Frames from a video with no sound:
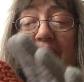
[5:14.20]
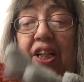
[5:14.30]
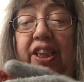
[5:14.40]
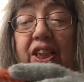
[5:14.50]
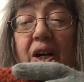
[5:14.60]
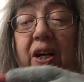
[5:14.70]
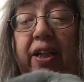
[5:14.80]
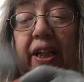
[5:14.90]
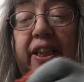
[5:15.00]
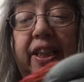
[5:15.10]

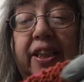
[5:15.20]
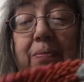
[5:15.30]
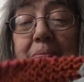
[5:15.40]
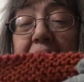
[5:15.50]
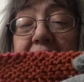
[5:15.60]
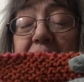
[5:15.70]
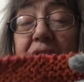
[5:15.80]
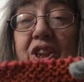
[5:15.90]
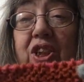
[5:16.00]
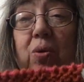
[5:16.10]
he did a
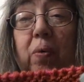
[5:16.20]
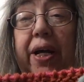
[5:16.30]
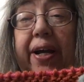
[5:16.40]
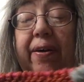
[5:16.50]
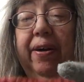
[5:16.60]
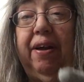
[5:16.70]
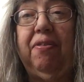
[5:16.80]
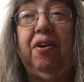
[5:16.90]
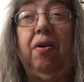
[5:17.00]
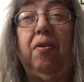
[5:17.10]
mitered square, and I
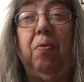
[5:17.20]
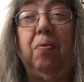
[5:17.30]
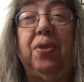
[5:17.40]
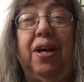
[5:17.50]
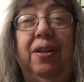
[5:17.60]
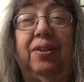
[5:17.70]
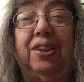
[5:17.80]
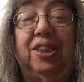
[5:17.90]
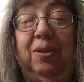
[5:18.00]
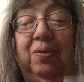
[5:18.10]
thought, oh, that
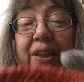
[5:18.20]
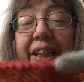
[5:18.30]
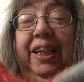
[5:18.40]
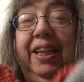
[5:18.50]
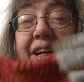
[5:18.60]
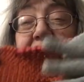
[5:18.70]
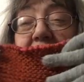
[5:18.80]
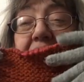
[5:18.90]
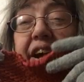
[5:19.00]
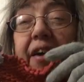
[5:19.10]
looks so neat.
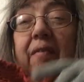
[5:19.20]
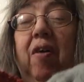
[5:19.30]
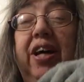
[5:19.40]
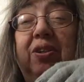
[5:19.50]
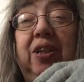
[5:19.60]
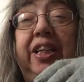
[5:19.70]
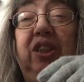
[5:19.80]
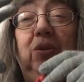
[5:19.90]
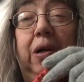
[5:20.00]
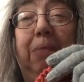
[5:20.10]
Why don't I
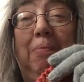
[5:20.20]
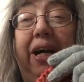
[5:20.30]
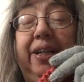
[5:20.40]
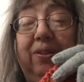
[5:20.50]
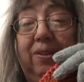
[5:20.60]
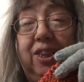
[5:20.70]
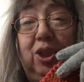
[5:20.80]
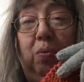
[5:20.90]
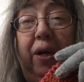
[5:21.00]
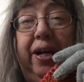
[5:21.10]
do a mitered
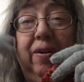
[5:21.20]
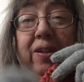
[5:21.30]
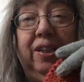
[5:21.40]
square